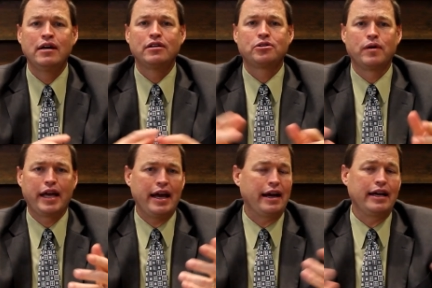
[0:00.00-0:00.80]
So
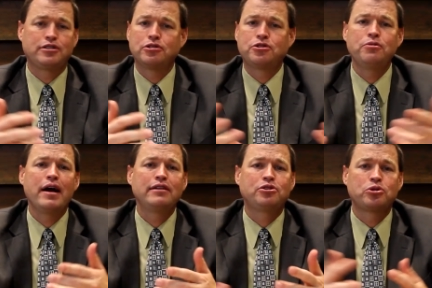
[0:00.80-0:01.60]
again, it's a
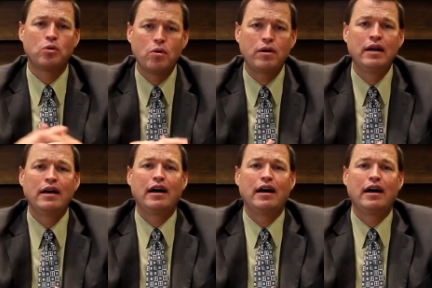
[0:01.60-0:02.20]
two-edged sword,